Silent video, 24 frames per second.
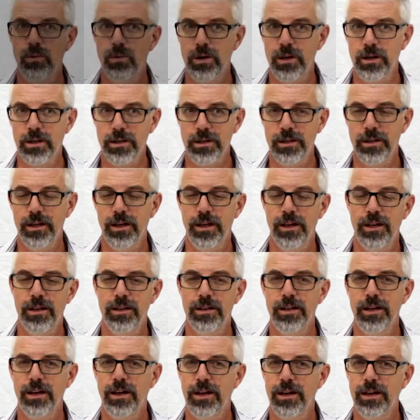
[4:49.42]
work
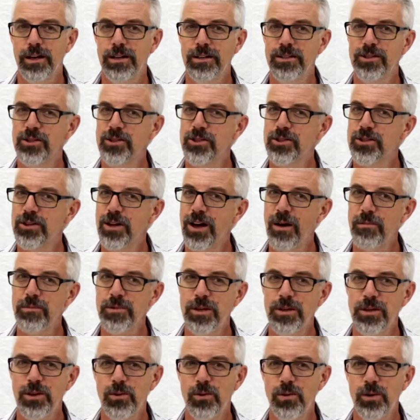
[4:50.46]
and I stopped
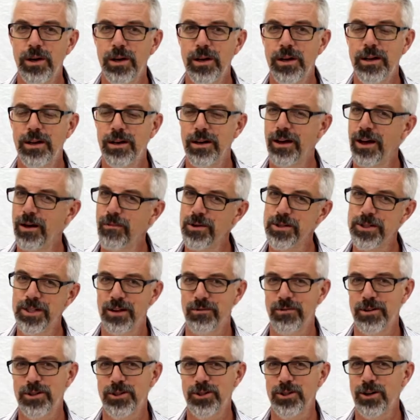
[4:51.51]
on the way and got
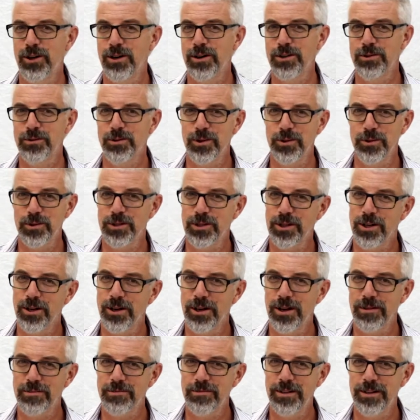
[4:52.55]
myself a dark roast
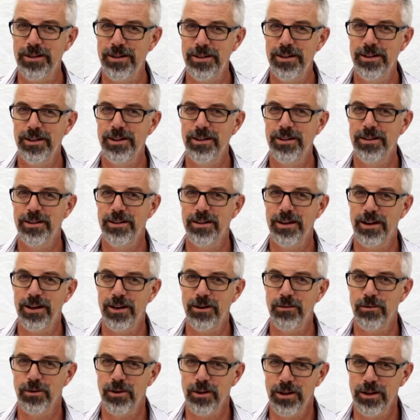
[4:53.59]
coffee that I
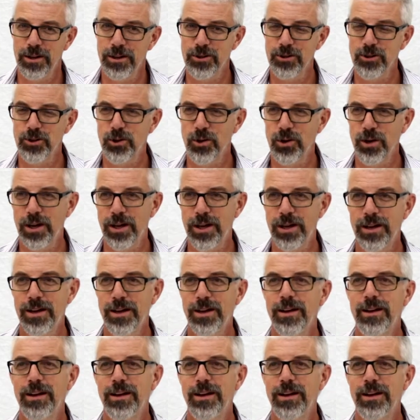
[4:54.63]
really enjoy,